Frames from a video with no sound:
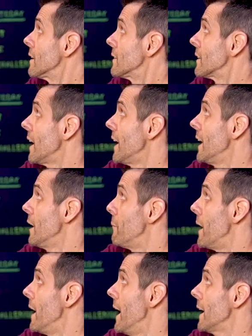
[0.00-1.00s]
to kind of get
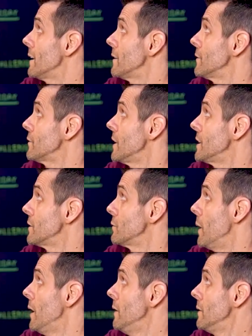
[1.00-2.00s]
my neck a little stretch as
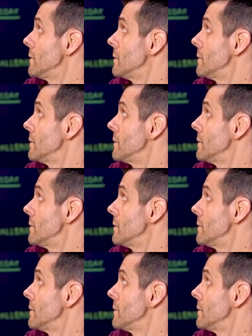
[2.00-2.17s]
well.